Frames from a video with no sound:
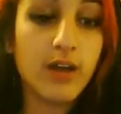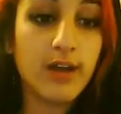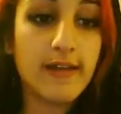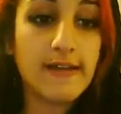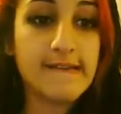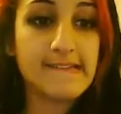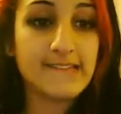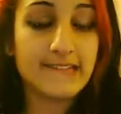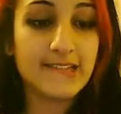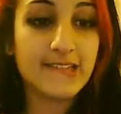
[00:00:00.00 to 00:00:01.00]

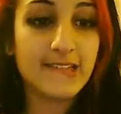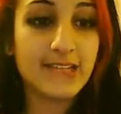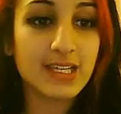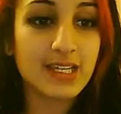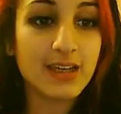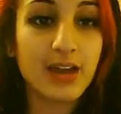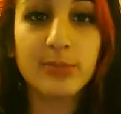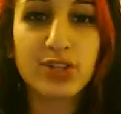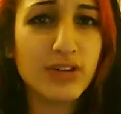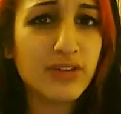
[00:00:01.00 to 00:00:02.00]
And I'm
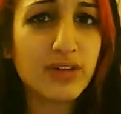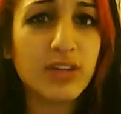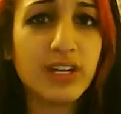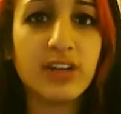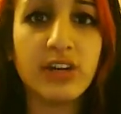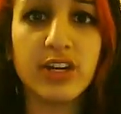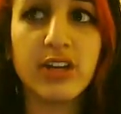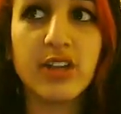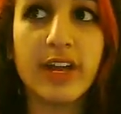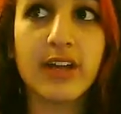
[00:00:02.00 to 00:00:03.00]
sure if you clean your ear
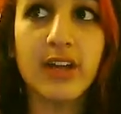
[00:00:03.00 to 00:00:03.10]
like